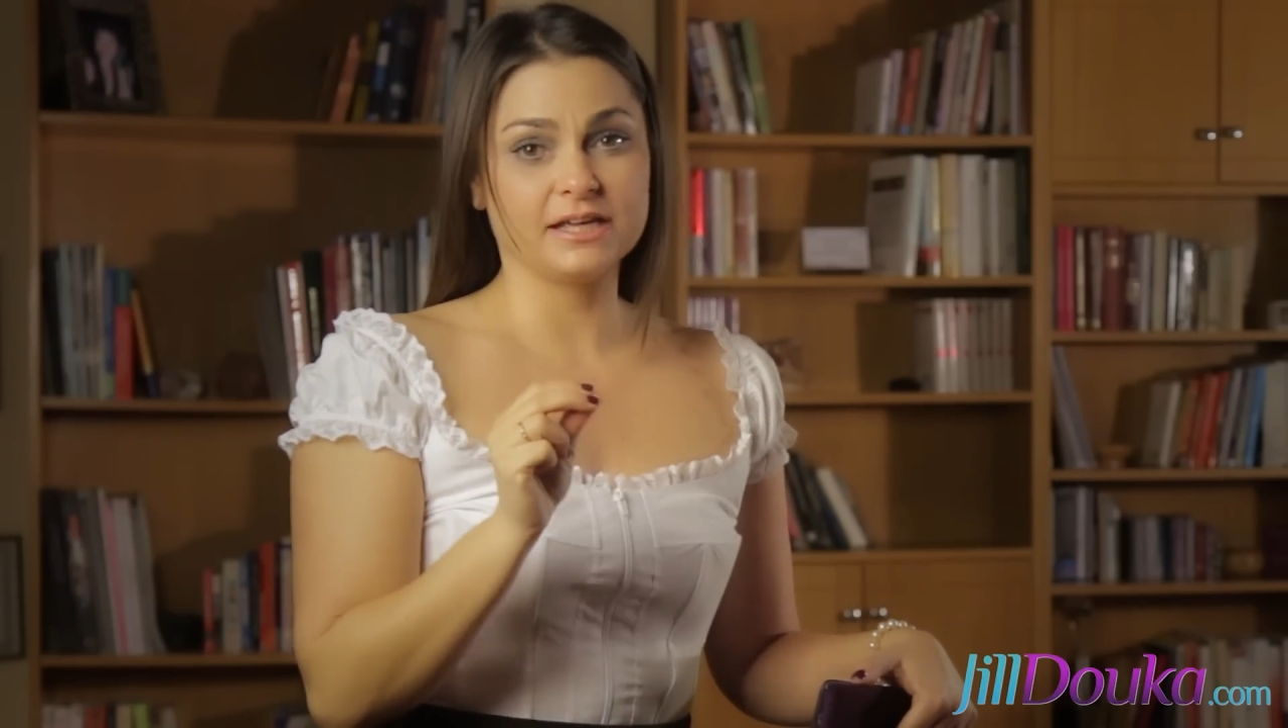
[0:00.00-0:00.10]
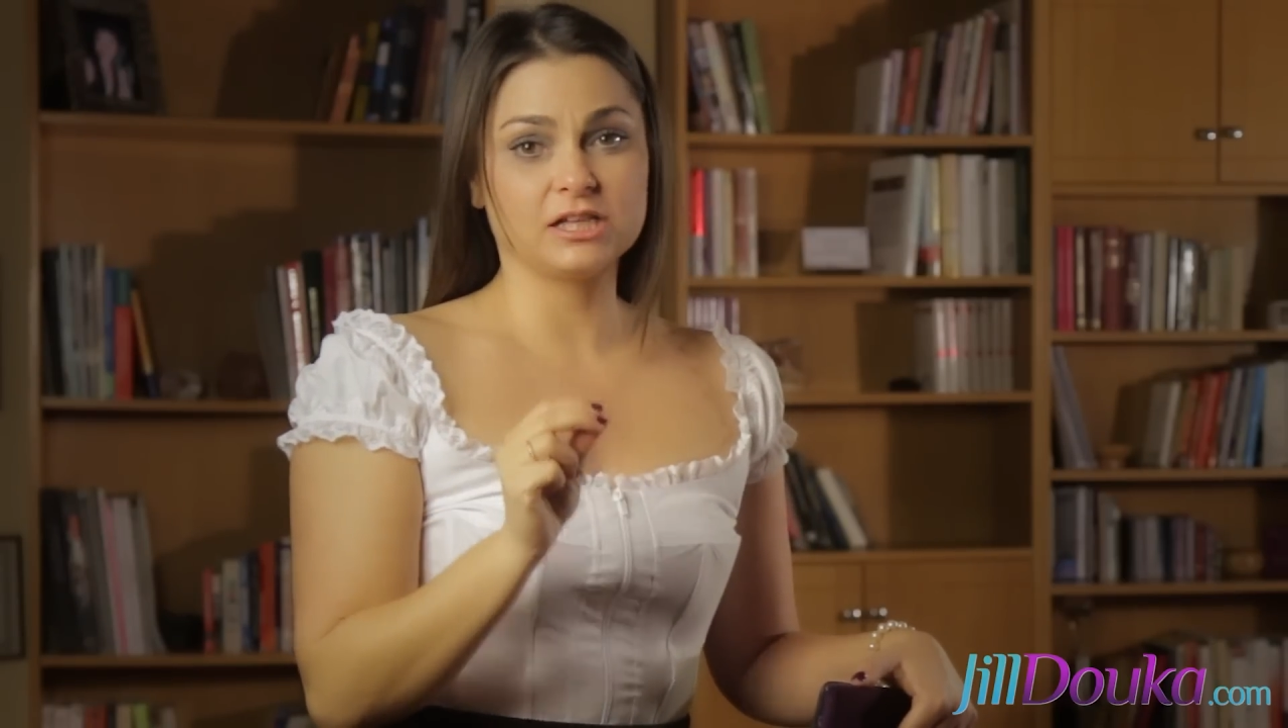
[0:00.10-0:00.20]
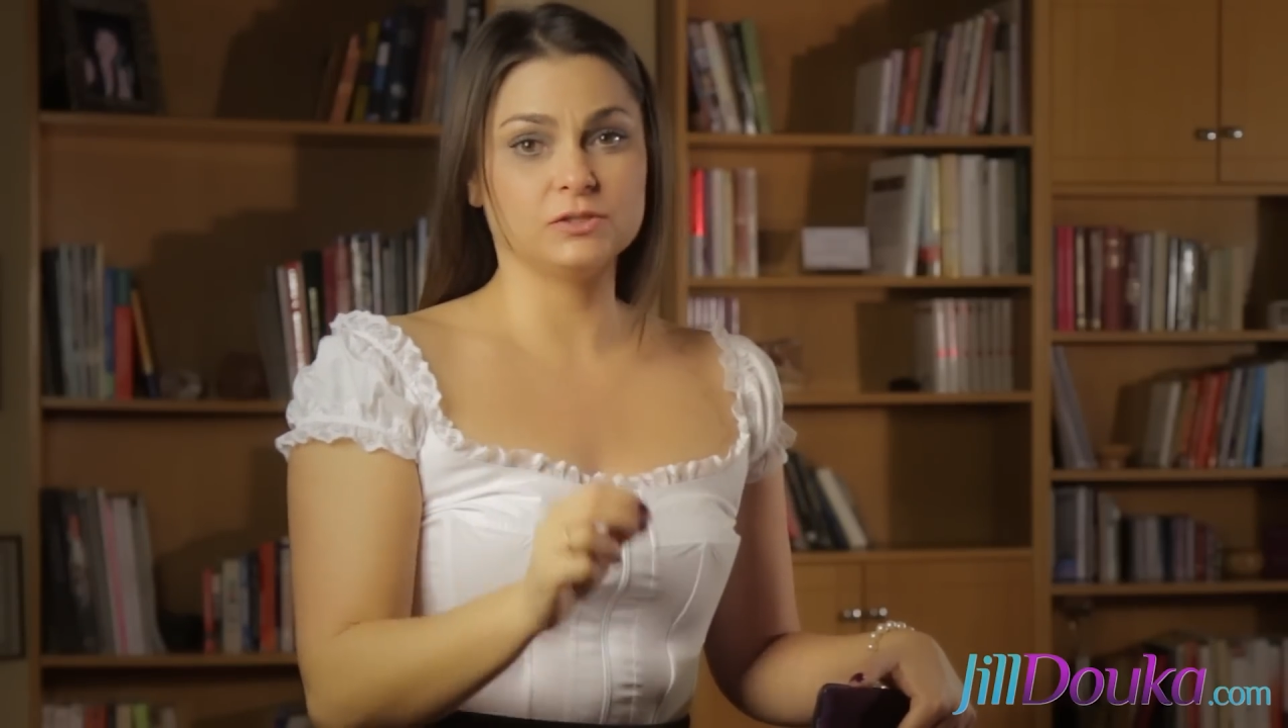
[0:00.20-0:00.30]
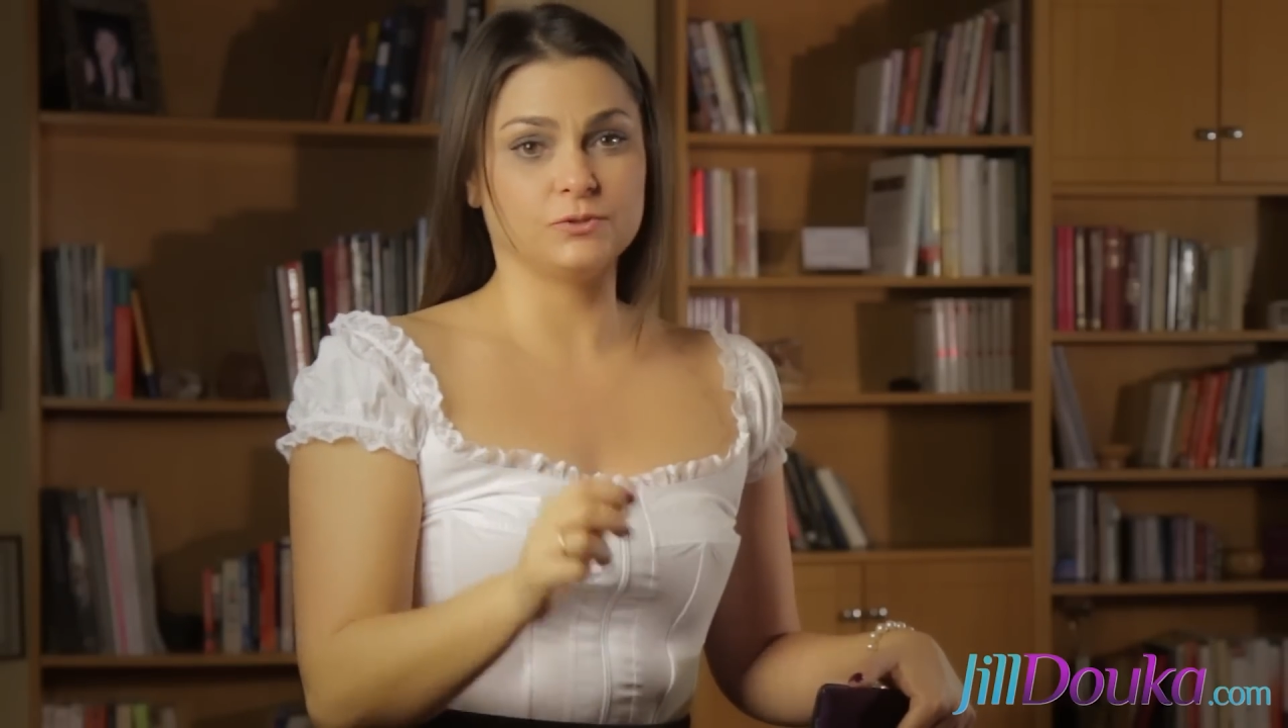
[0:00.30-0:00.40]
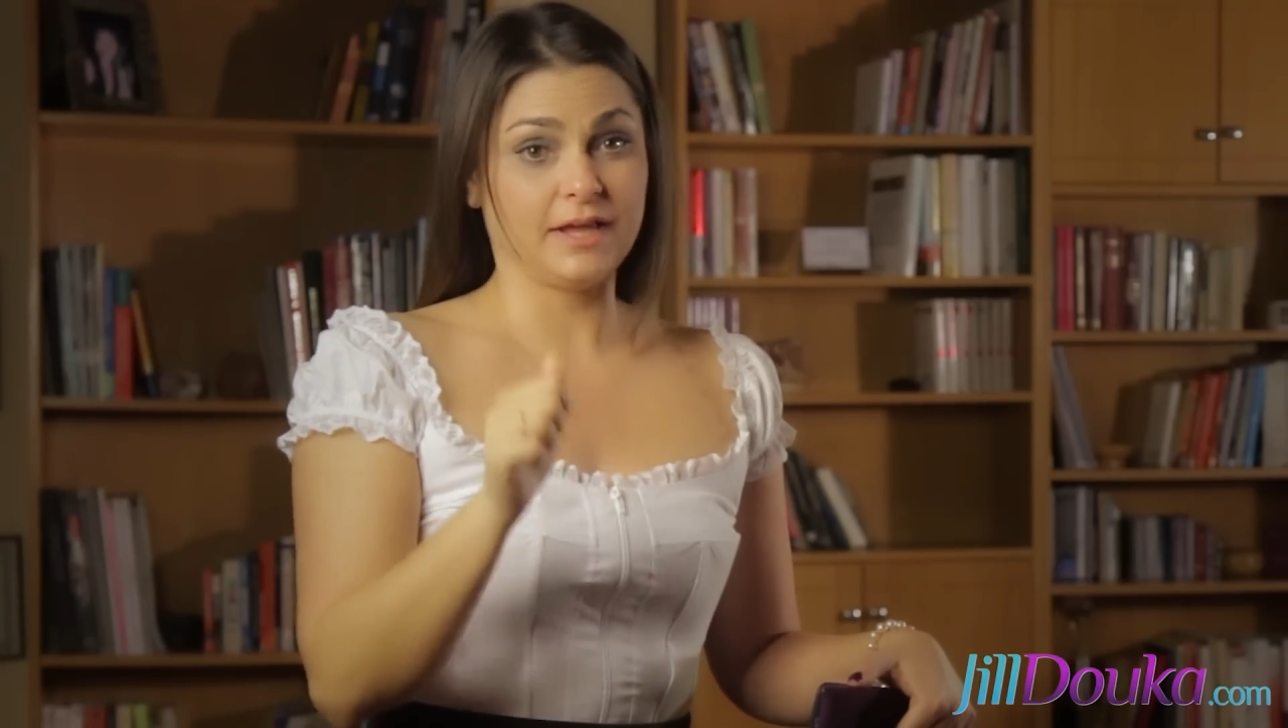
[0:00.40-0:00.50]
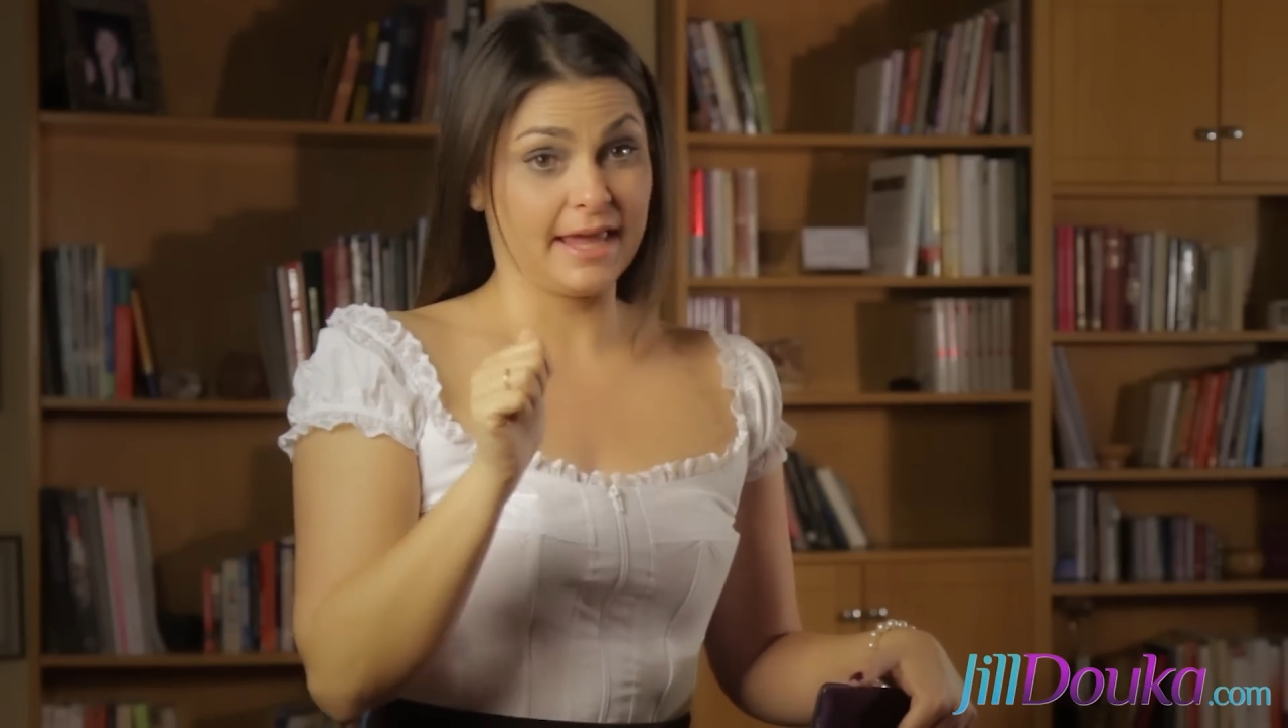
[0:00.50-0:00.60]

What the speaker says: include